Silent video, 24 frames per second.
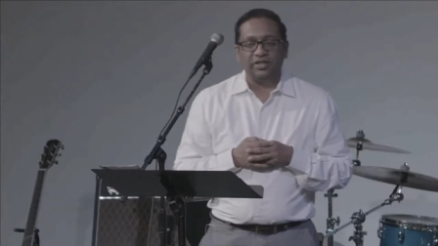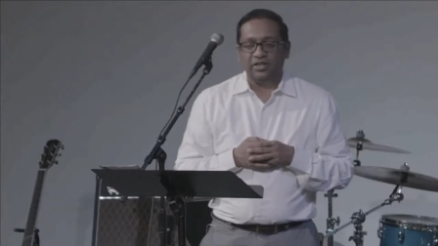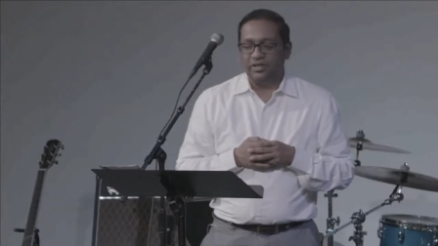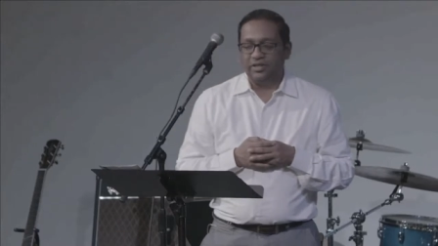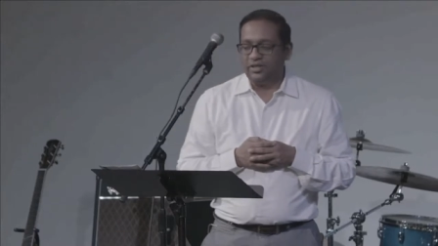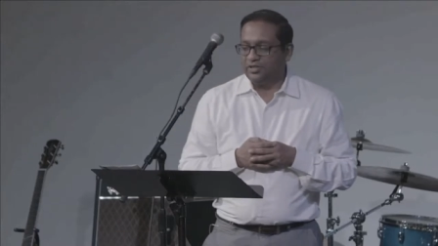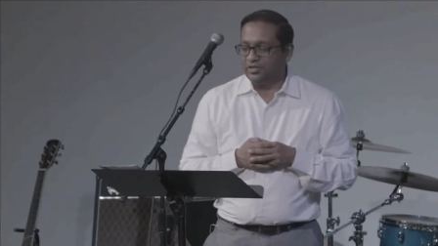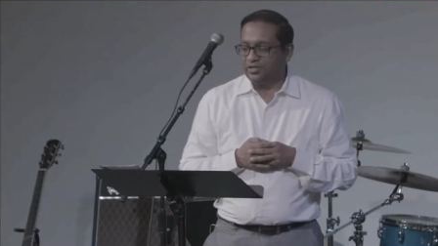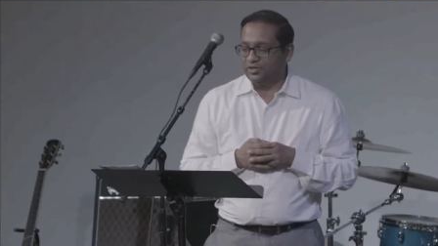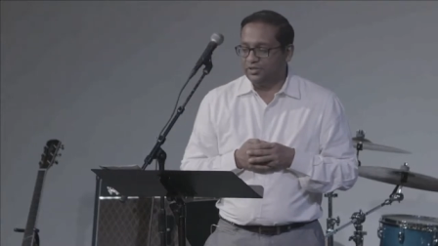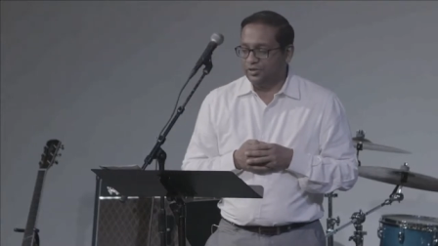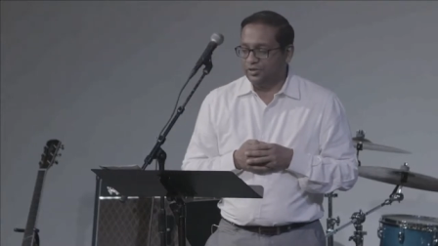in
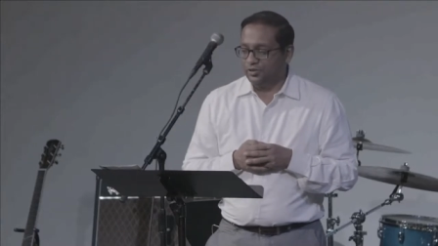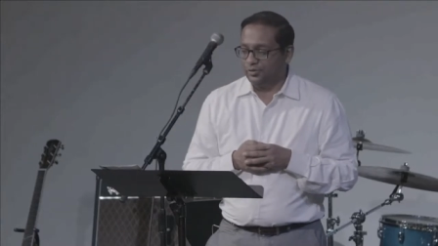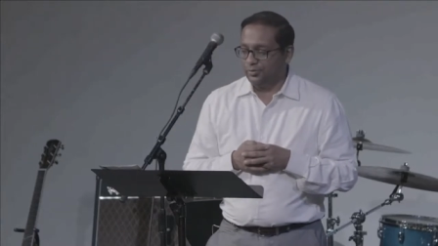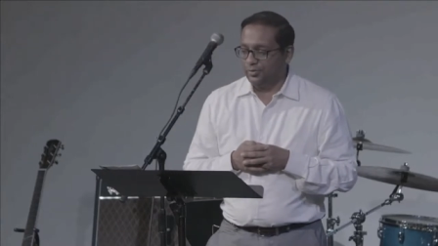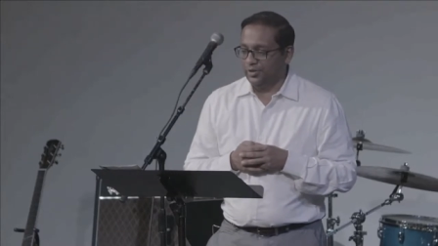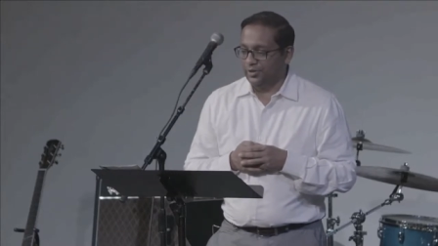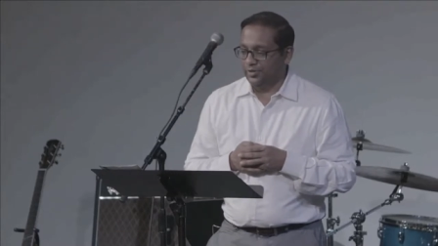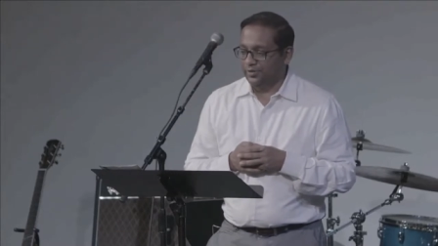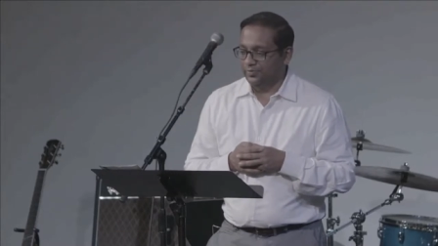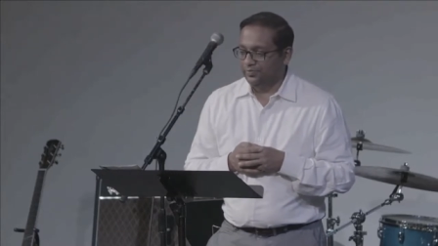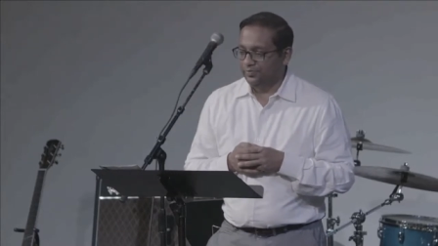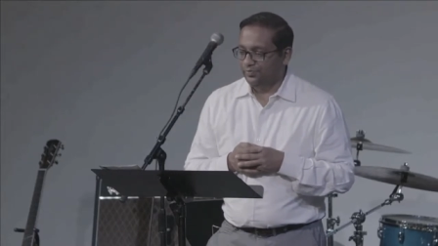a
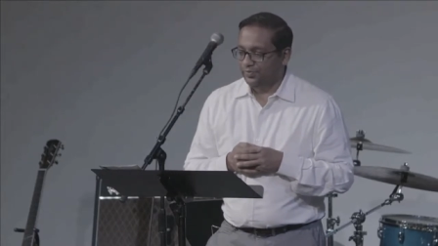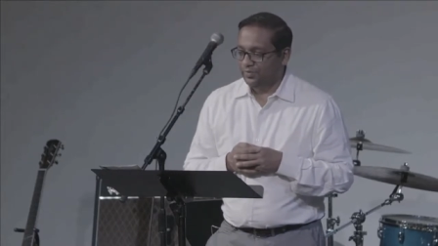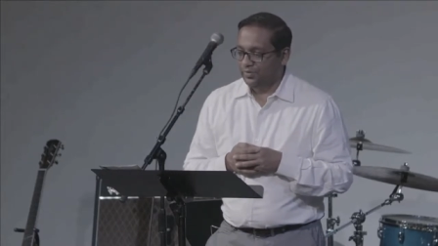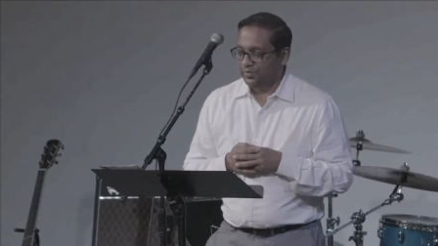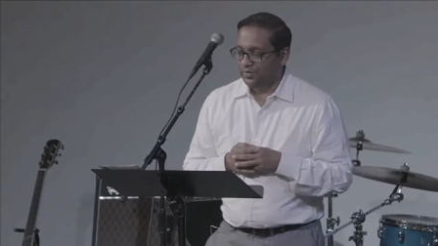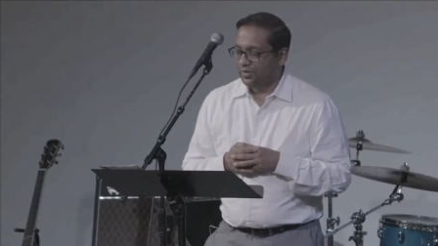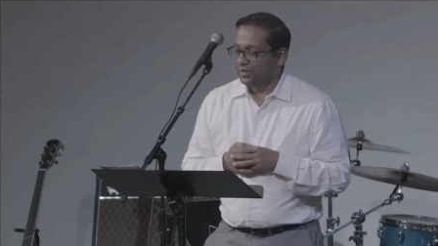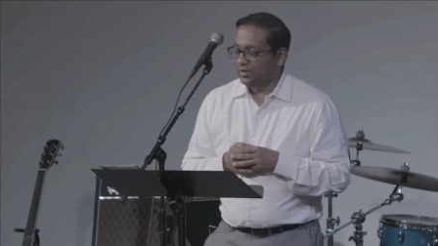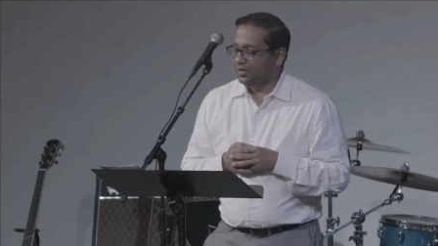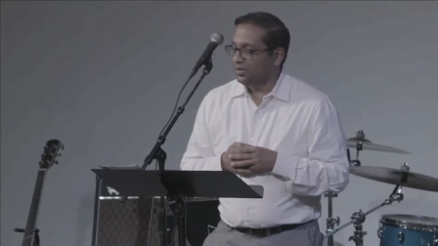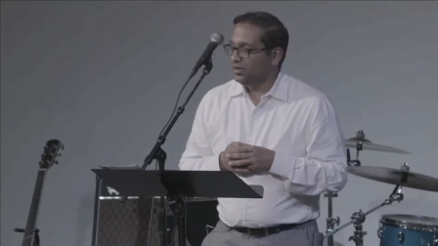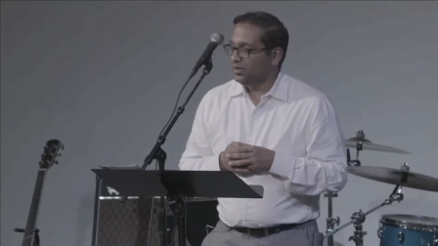sermon,
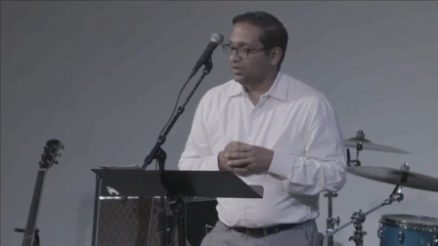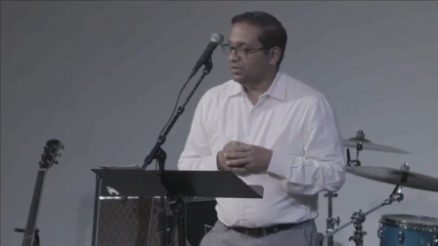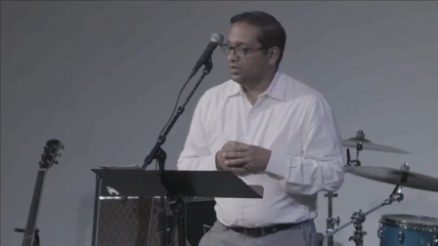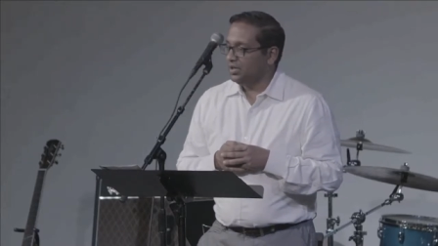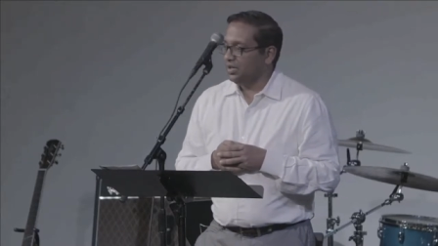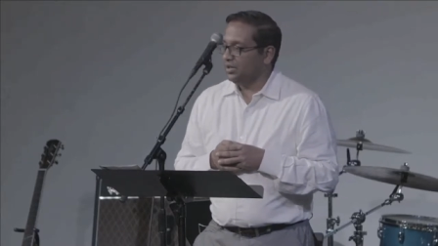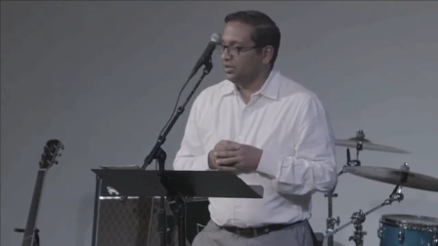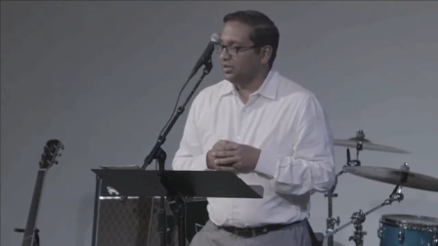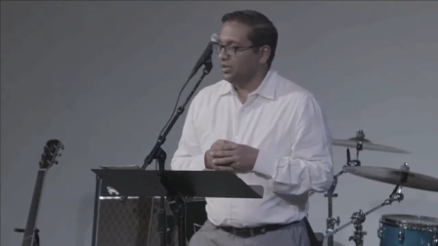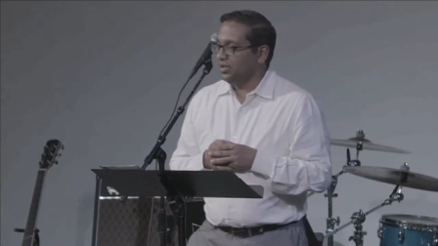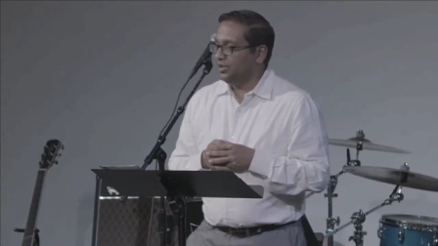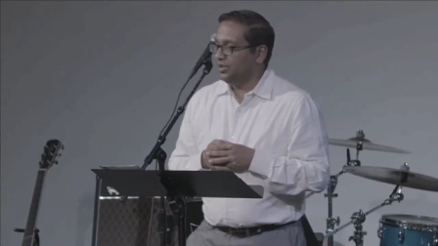then
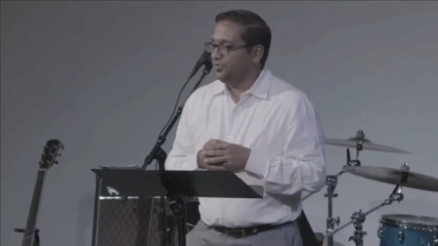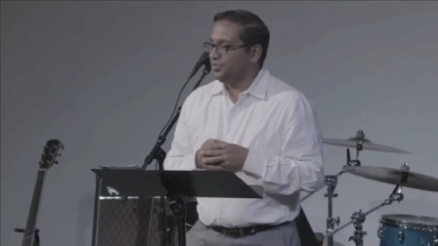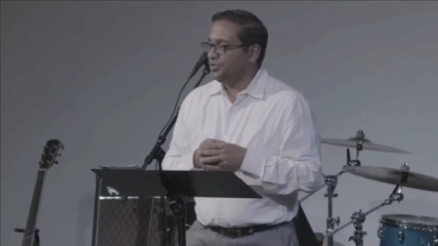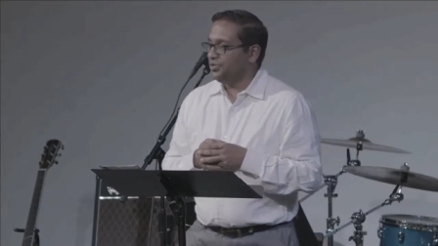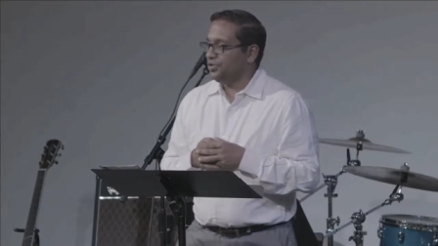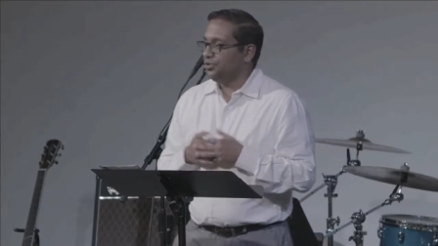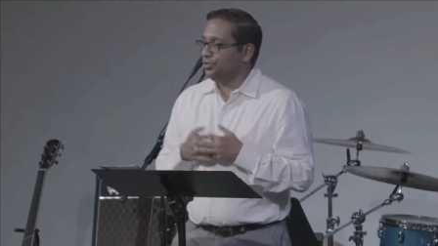it leaves